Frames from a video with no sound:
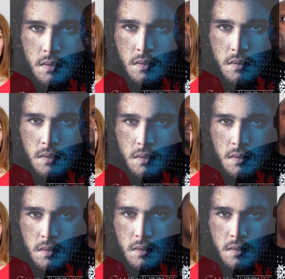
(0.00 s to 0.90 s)

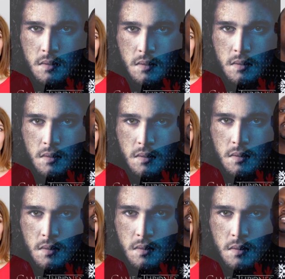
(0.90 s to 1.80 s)

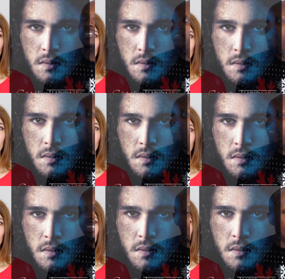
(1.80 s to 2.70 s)

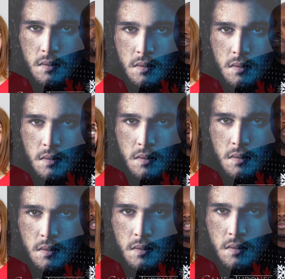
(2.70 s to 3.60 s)

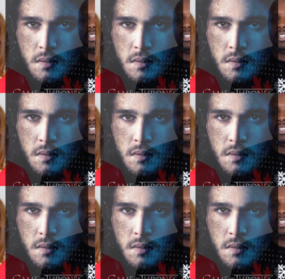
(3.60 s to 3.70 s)
This person isn't speaking.